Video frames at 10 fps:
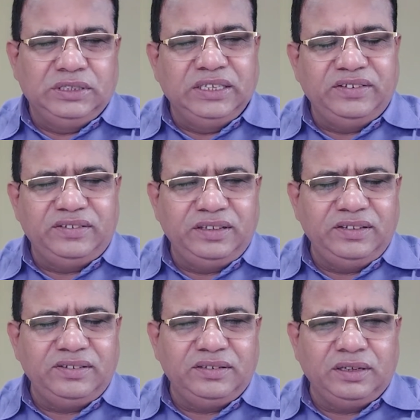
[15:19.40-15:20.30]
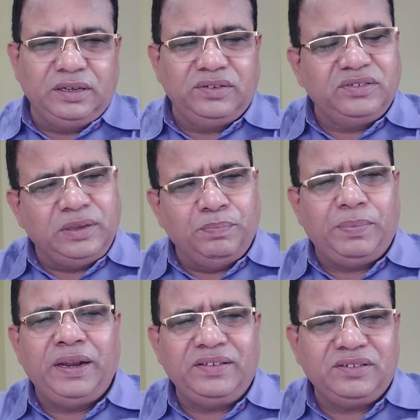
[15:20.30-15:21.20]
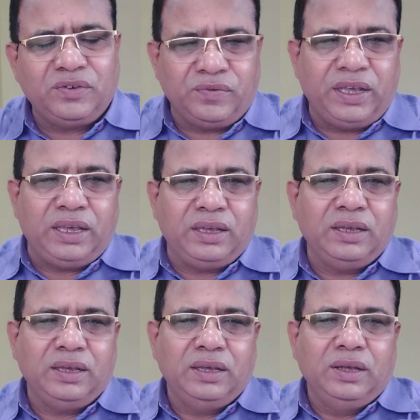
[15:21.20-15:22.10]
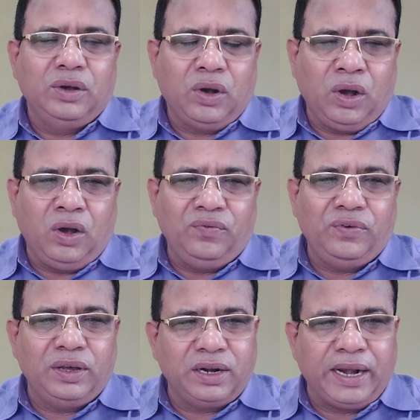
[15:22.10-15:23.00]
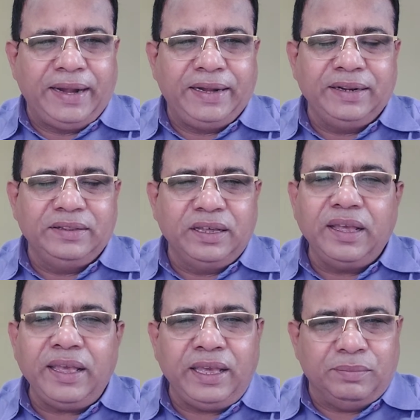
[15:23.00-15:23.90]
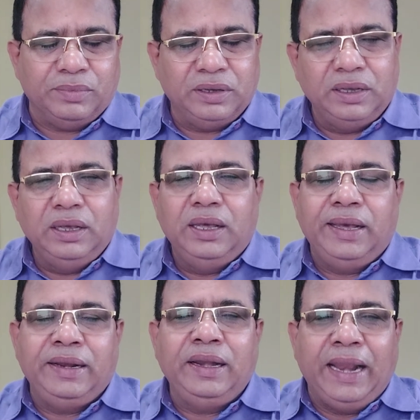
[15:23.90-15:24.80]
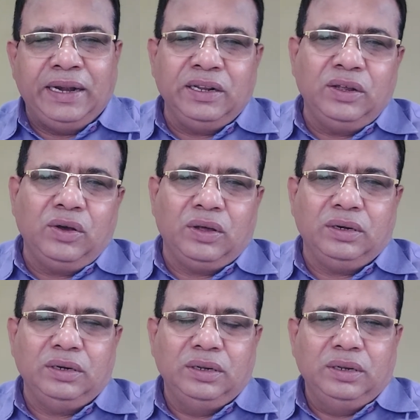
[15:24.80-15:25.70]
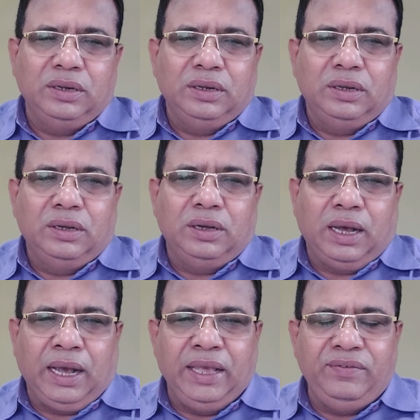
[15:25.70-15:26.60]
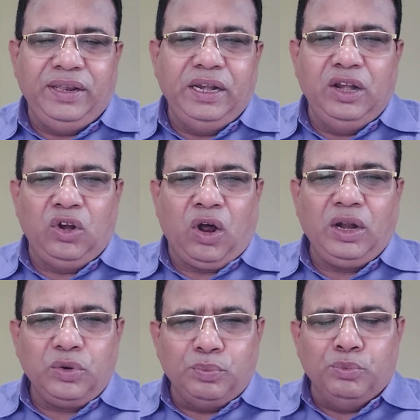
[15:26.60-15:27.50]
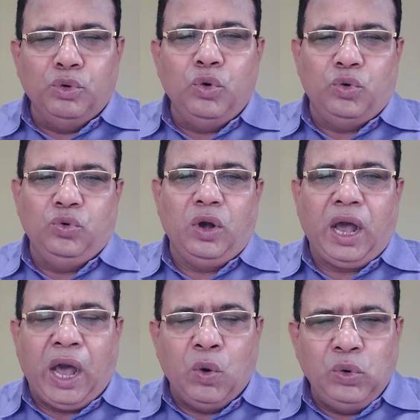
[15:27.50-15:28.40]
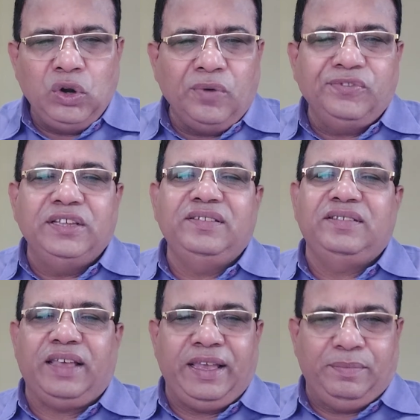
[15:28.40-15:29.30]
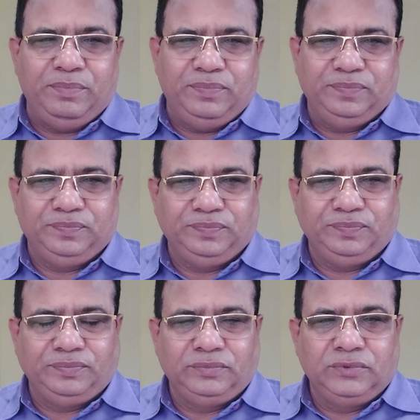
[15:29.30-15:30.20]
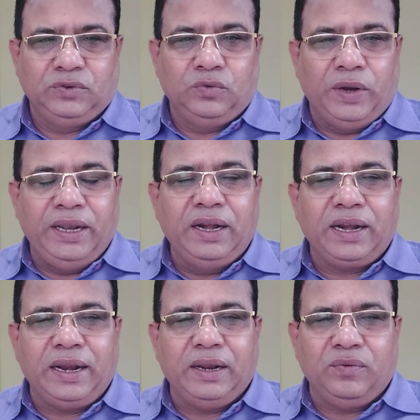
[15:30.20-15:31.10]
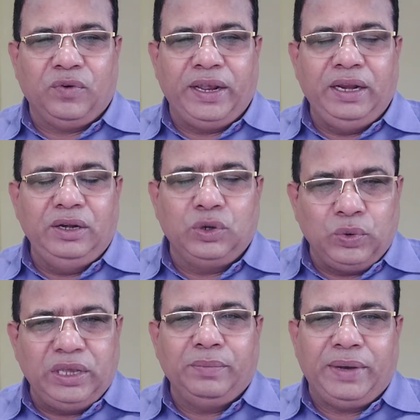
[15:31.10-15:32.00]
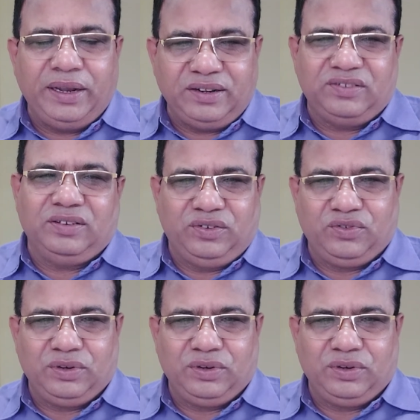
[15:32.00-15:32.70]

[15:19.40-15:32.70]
This is the simplest way of writing the aim, and later on I will not move out of this aim while doing my research.